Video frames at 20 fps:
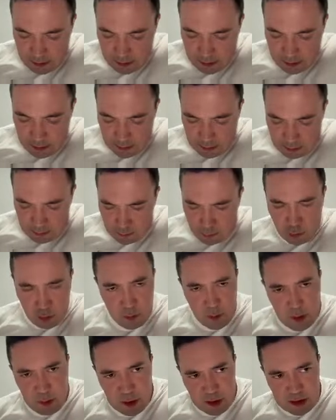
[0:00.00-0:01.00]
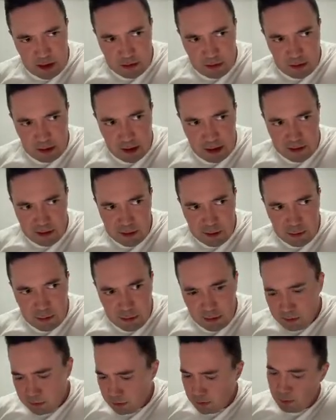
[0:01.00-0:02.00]
Oh, or maybe till canceled,
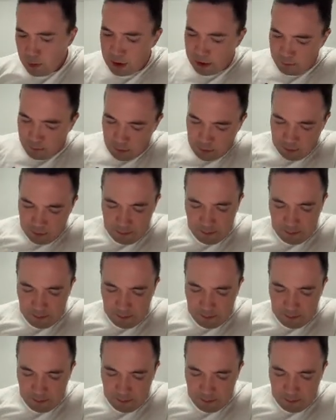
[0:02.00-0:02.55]
whatever.